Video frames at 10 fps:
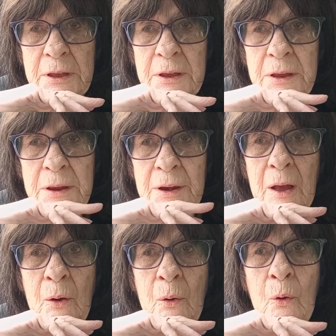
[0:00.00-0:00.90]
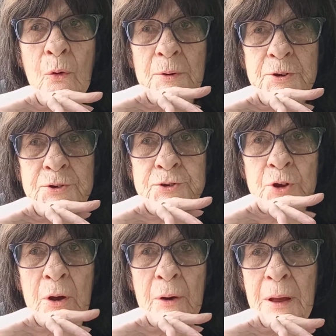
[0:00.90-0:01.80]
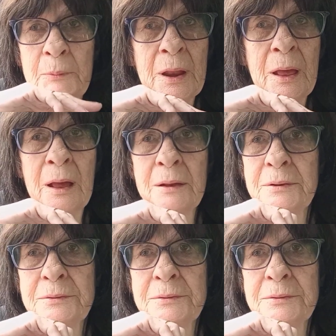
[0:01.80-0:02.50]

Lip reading: and how horribly sorry. I mean, I